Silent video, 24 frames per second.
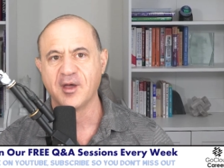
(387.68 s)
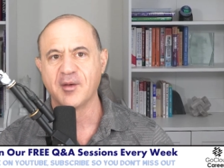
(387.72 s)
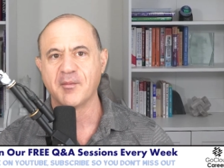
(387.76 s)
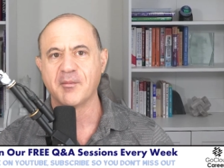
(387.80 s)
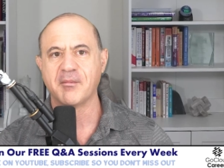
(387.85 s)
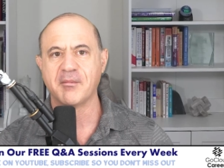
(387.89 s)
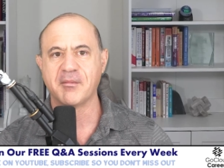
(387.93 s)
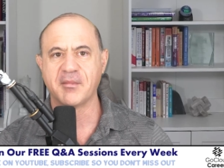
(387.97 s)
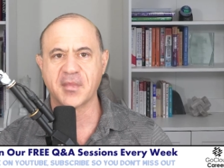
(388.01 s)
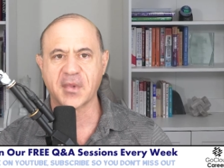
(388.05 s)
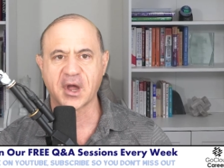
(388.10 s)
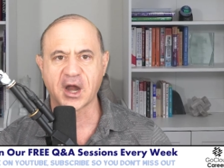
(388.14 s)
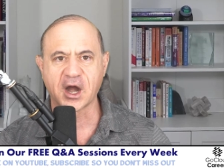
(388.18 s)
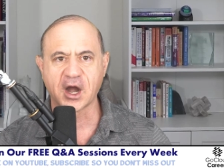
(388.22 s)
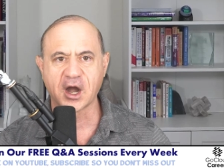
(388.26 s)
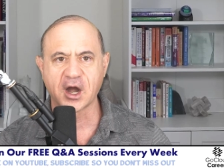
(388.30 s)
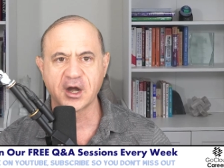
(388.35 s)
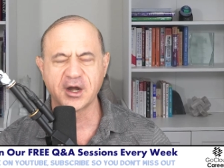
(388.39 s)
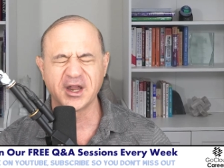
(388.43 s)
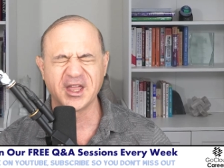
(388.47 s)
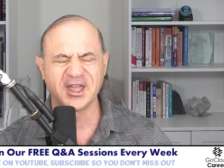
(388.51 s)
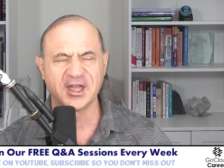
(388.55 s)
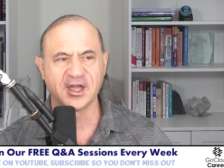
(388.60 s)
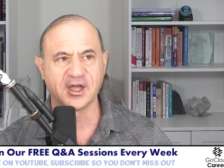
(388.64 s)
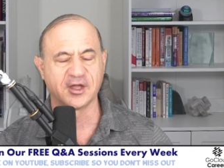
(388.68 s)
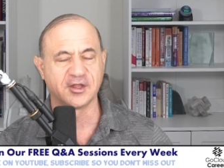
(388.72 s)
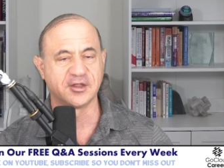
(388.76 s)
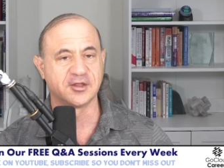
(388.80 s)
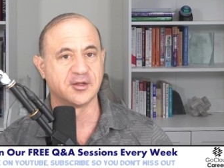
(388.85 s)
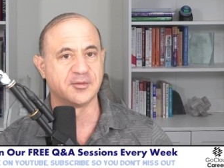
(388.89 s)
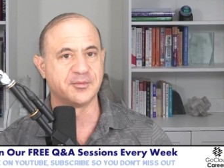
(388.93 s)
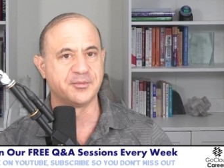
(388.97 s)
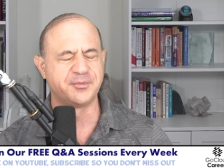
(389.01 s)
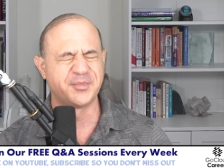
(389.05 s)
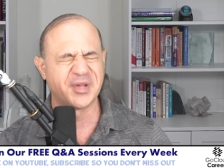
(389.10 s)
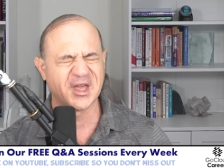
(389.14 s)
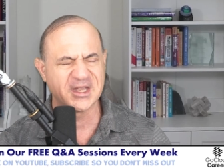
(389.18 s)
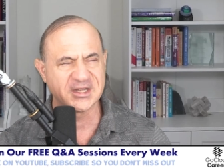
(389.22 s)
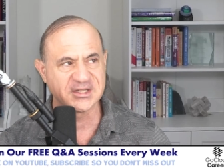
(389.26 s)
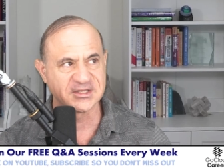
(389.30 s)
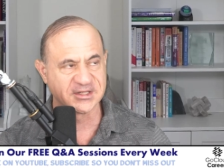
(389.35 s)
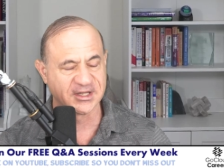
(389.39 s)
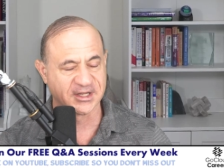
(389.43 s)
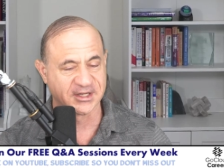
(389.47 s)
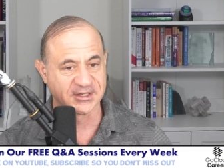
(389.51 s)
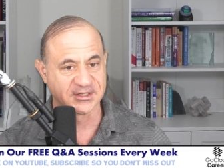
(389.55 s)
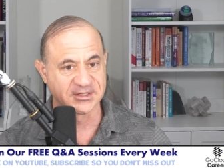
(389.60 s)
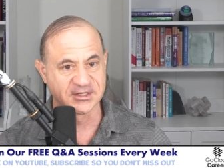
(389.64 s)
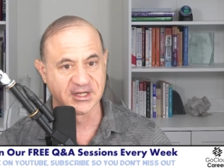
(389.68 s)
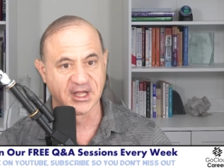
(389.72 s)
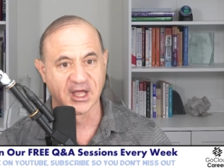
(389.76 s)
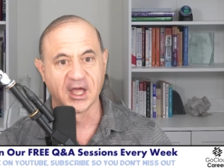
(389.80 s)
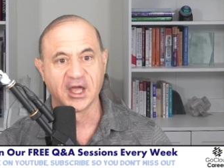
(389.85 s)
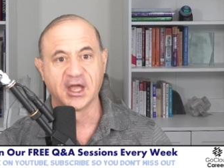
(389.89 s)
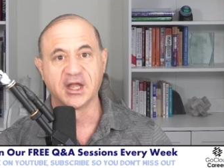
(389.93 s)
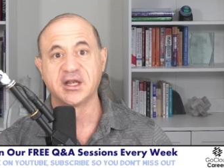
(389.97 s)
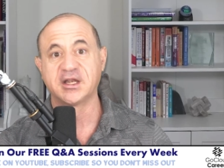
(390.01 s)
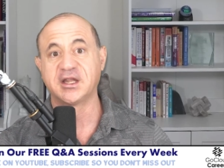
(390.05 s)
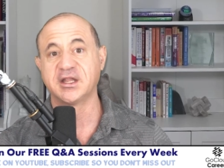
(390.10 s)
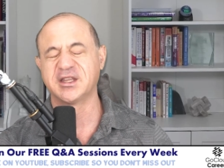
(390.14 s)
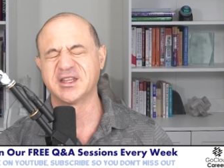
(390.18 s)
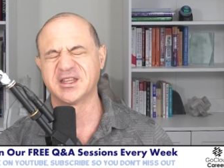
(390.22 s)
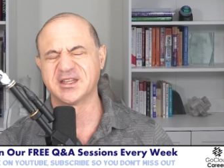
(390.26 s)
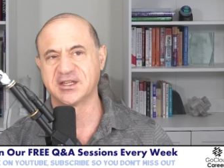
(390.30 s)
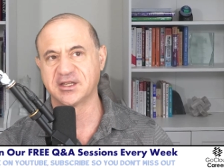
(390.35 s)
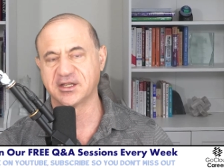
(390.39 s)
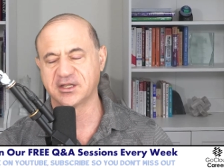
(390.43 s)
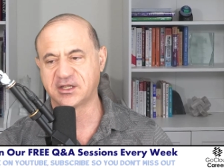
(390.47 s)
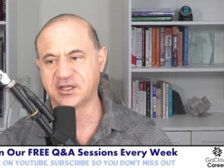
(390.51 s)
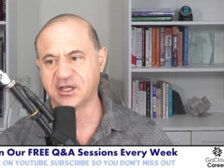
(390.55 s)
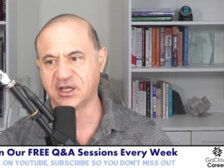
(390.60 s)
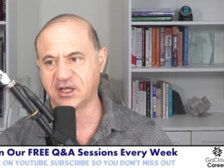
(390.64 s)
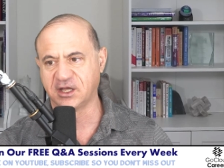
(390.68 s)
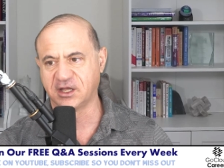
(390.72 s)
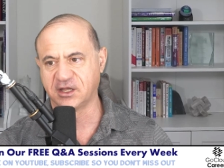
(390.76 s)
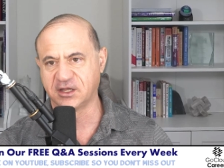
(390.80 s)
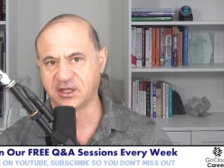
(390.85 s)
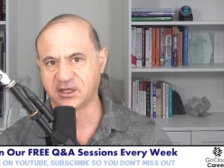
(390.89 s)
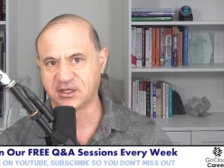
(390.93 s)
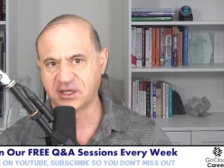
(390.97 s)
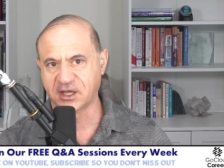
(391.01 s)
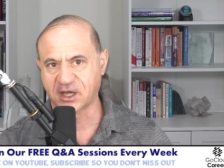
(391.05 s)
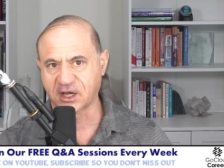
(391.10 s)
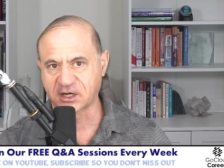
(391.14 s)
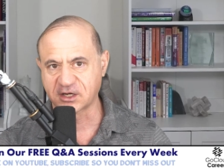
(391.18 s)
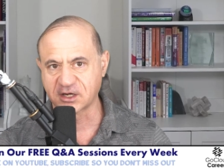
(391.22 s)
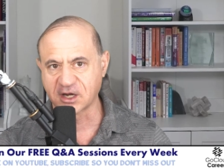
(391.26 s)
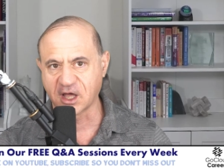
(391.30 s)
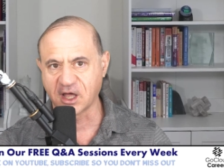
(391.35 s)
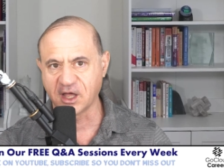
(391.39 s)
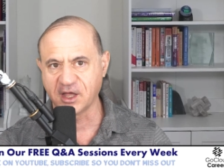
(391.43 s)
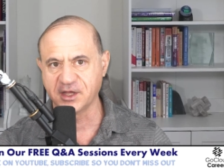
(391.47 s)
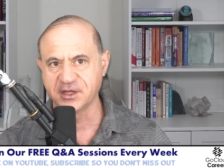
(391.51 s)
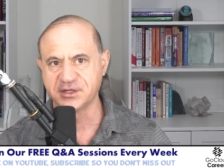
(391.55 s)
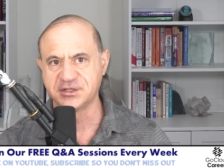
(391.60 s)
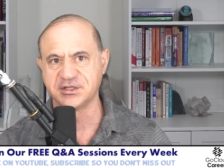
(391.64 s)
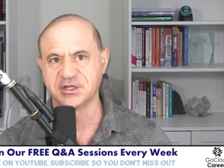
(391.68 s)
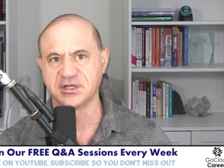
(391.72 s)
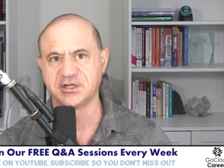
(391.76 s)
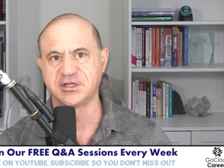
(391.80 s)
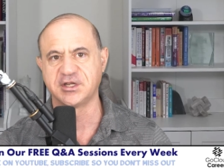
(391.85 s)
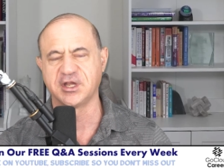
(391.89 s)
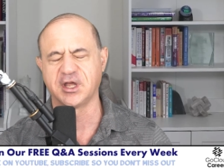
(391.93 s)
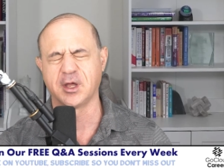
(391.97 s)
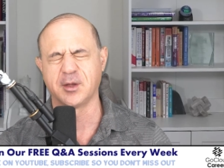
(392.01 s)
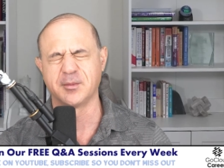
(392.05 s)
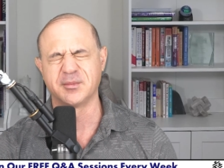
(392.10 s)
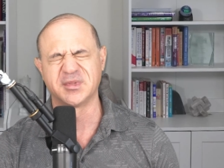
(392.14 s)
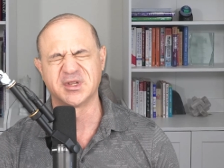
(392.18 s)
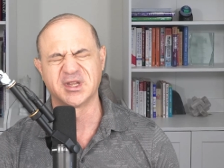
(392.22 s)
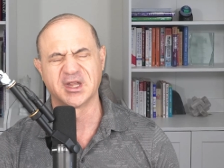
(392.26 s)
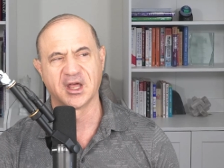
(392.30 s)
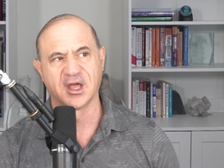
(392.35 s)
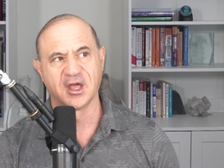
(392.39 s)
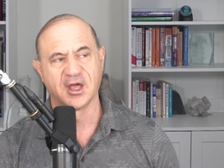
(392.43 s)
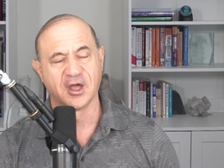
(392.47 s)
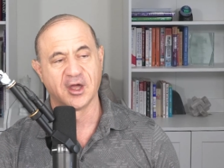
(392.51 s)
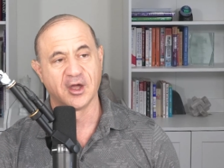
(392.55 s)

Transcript: marrying the business to the technology teams,